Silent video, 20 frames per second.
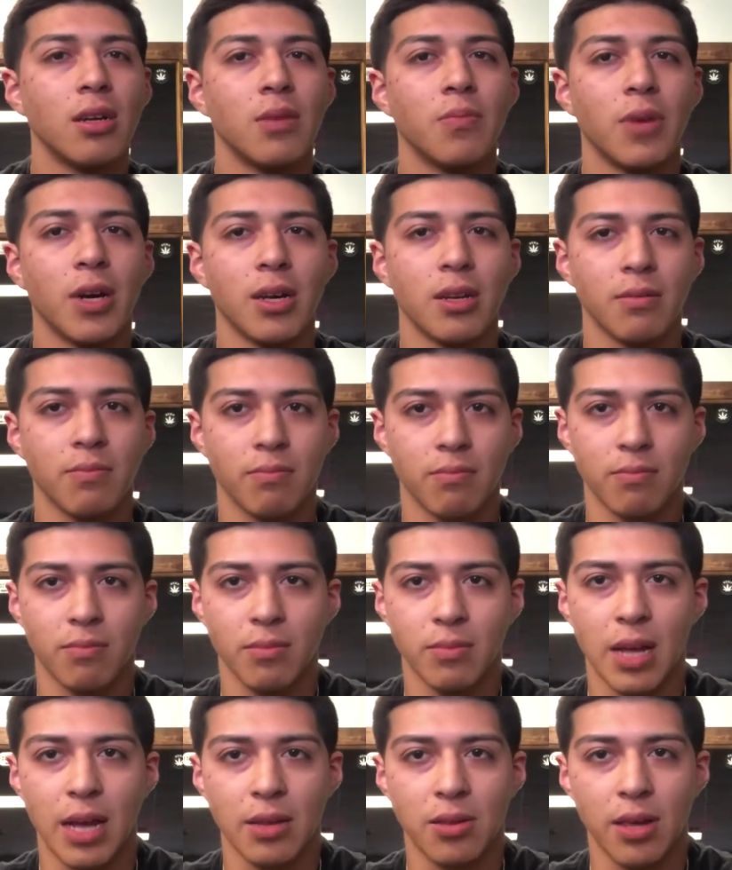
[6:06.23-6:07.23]
but
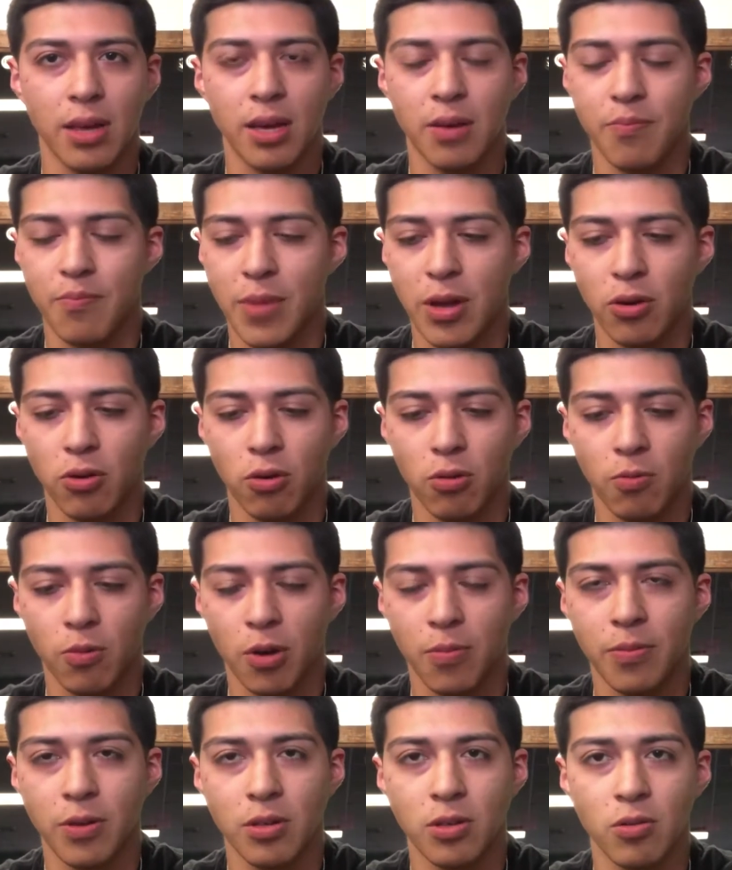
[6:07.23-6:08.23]
that's like a medical
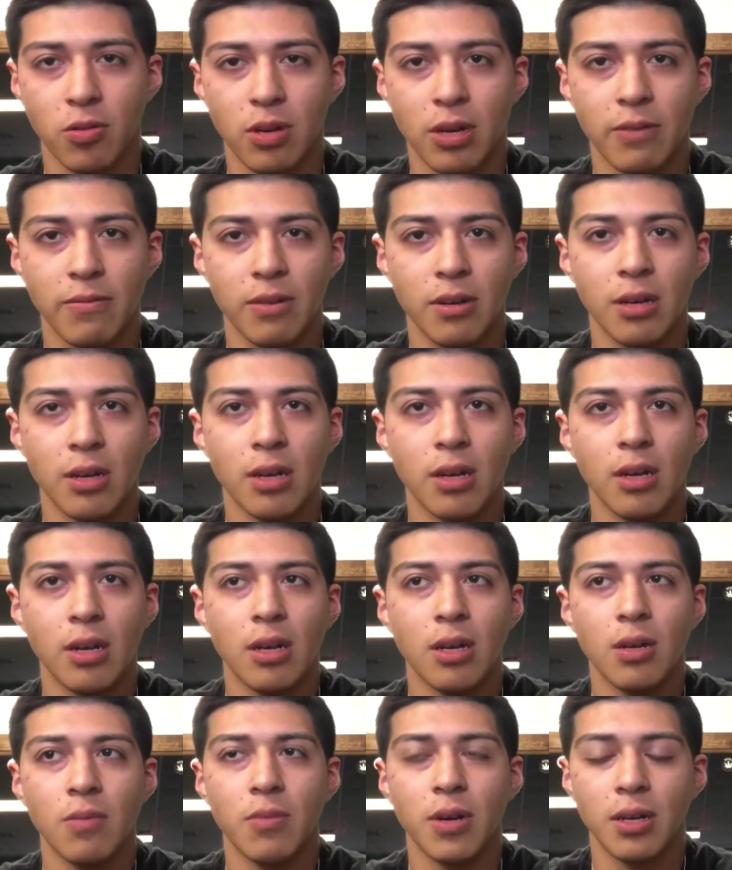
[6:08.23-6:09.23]
purpose or whatever
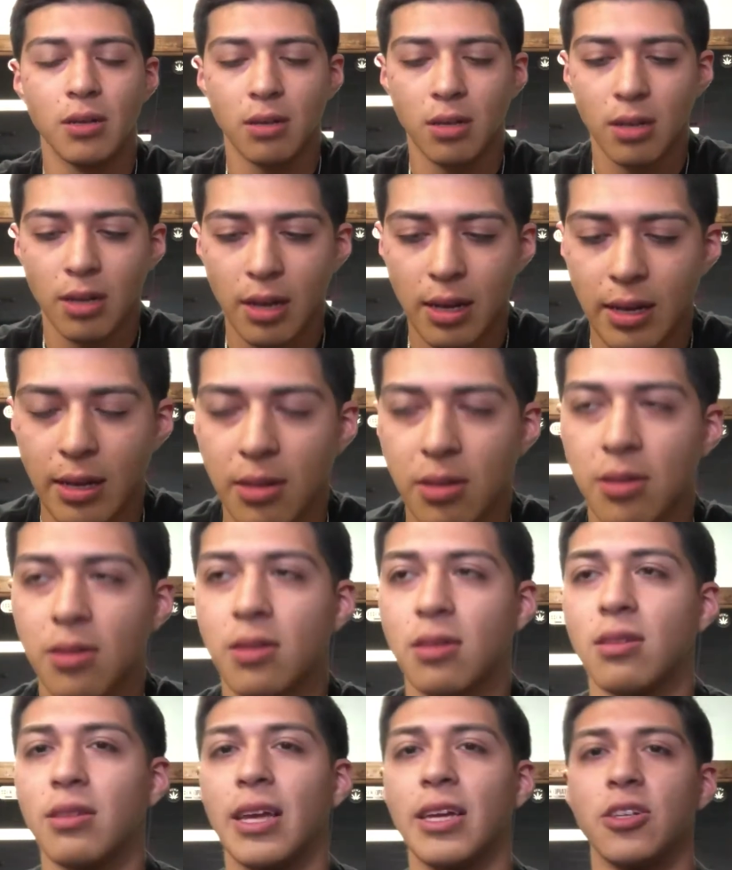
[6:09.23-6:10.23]
but
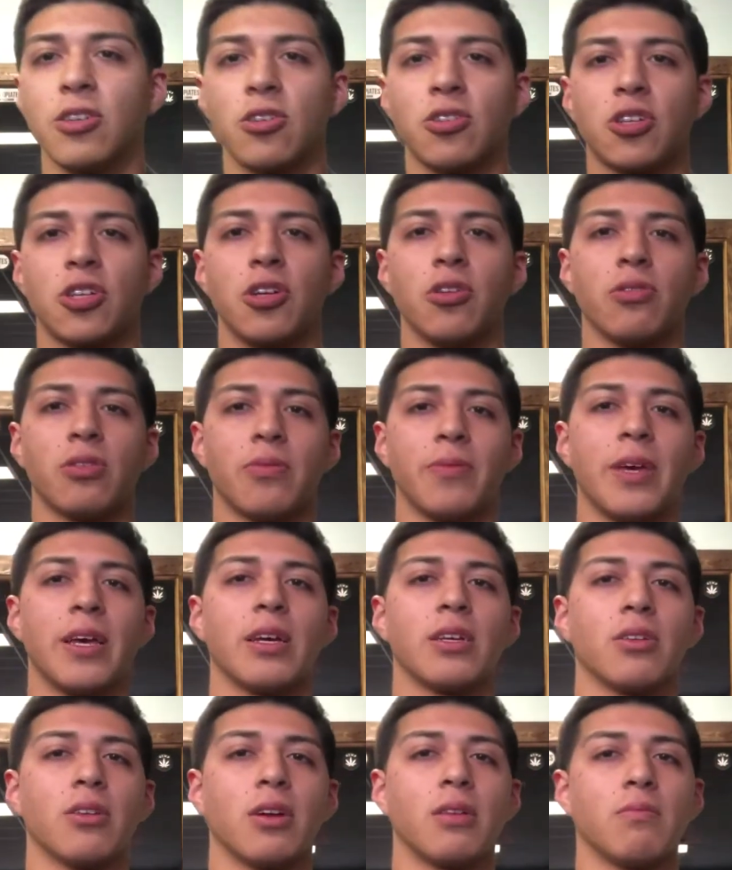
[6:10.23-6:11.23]
it's they just choose to be
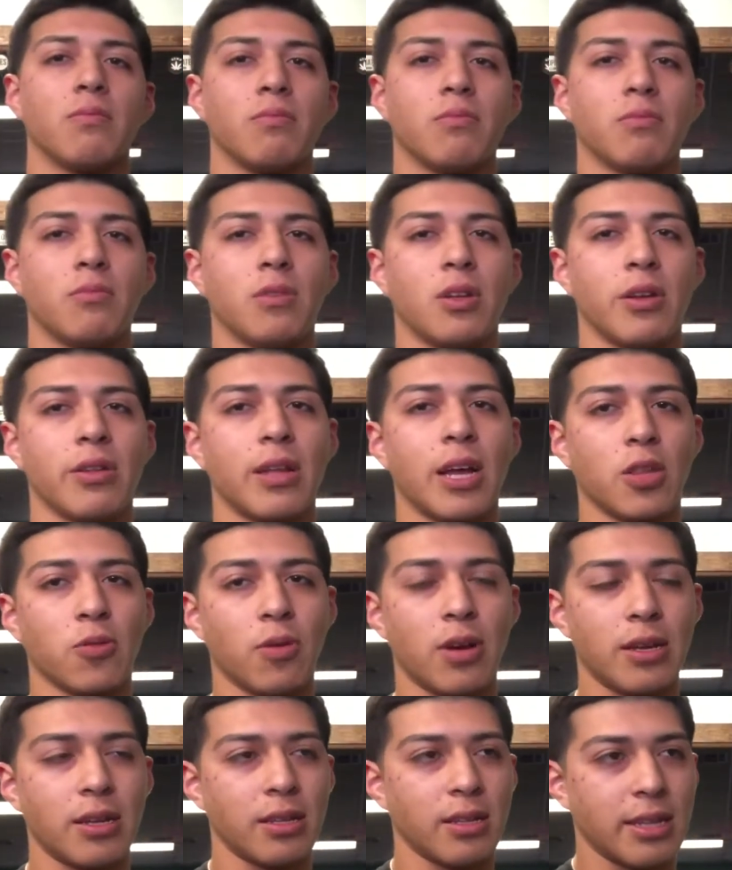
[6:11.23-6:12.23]
ignorant you know that's
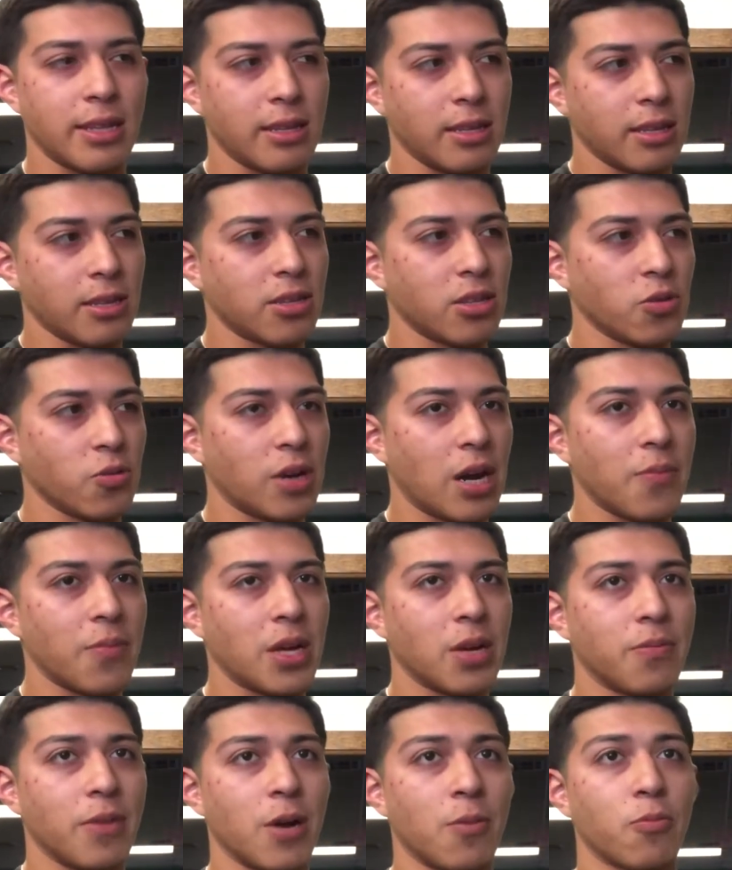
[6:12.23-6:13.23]
what this is what i
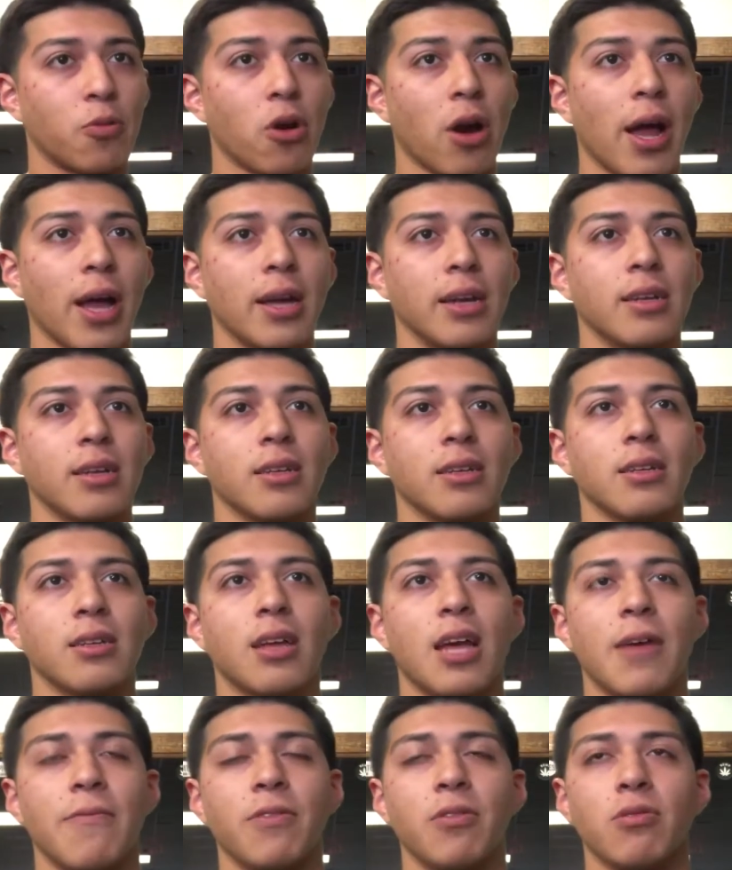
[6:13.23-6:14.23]
mean about pride
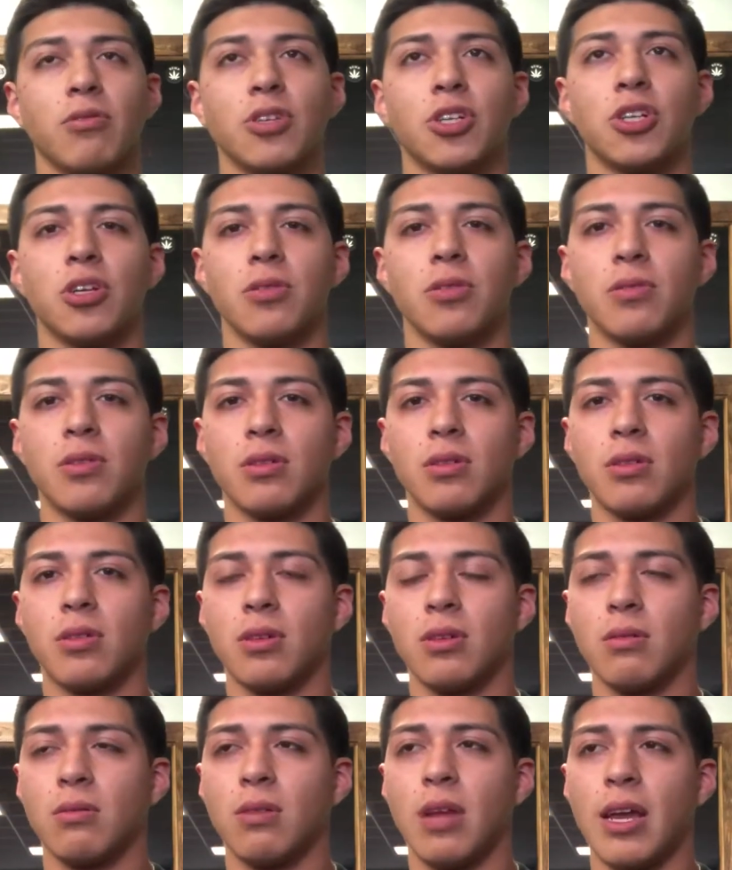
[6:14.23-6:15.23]
everyone chooses
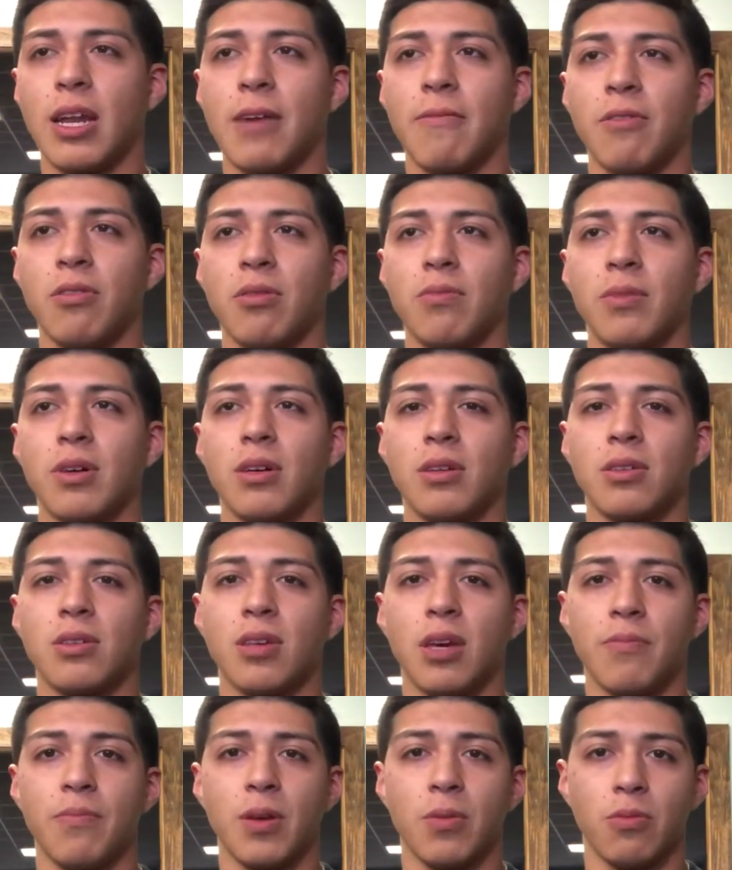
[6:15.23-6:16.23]
not everyone but
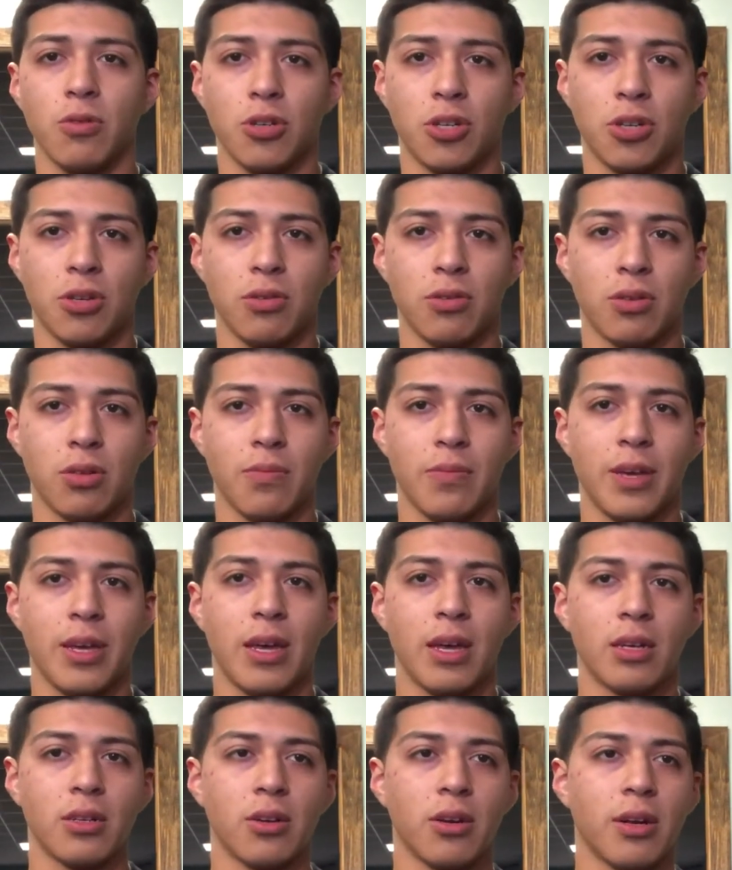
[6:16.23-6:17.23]
some people choose to be
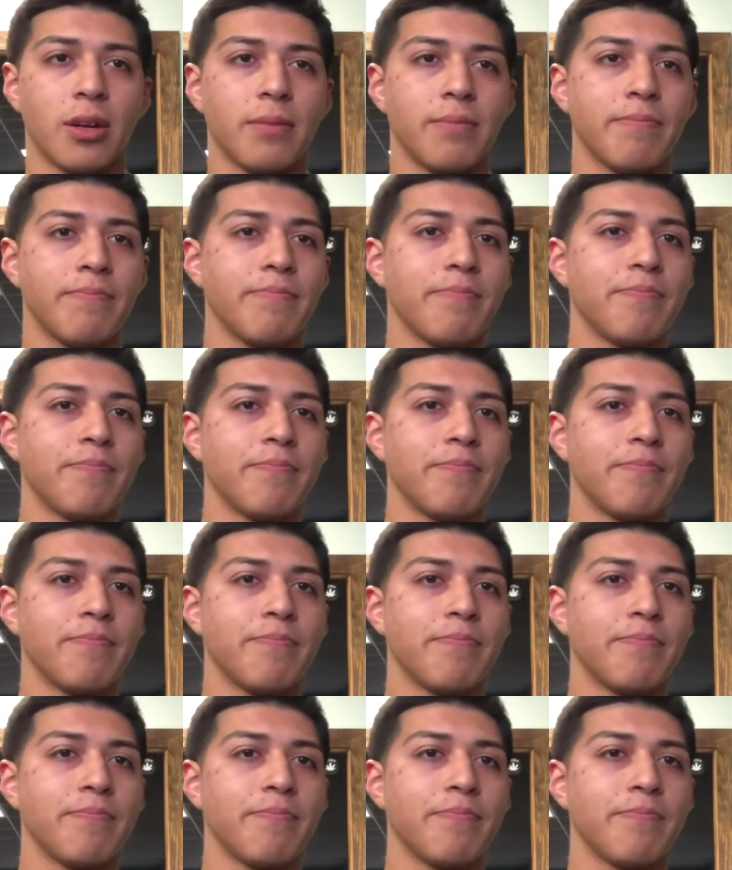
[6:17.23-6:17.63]
ignorant